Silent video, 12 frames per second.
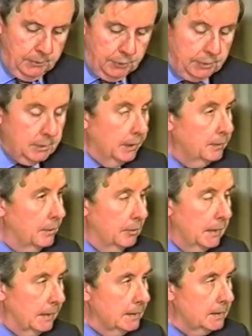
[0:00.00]
Just like the
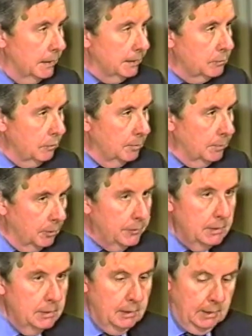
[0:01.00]
United States, we're
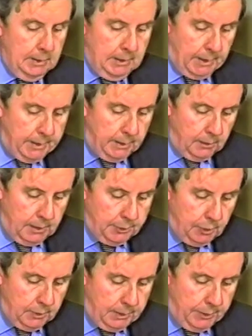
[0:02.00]
both
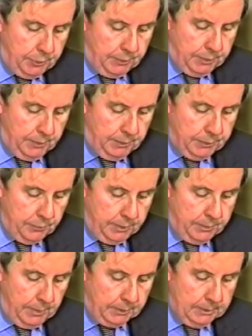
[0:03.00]
ideological nations in this
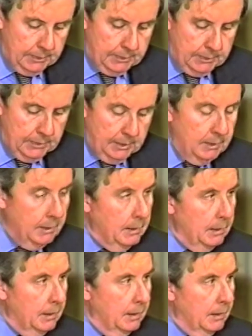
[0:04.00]
respect.
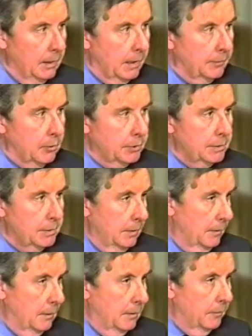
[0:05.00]
And of course,
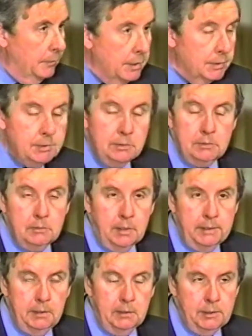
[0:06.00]
this
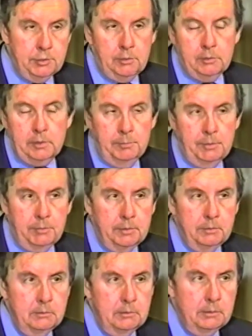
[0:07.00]
ideological
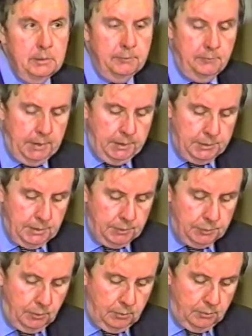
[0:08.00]
commitment conveys
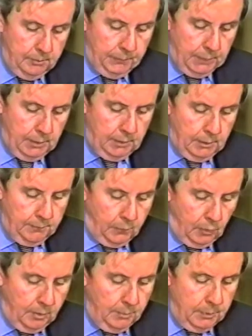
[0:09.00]
its own
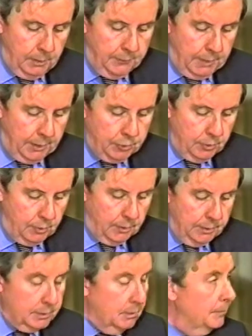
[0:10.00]
form of
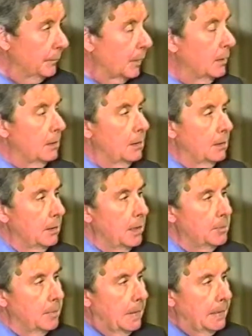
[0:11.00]
nationalism,
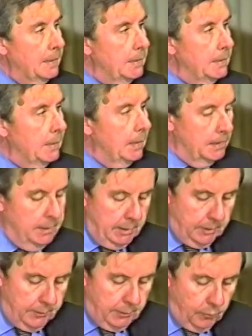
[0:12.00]
embodied in the
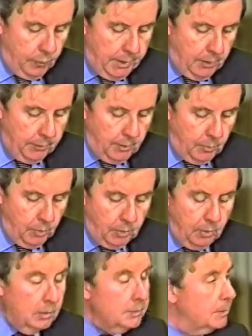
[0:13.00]
idea that we are the
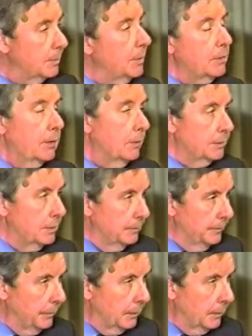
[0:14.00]
moral superiors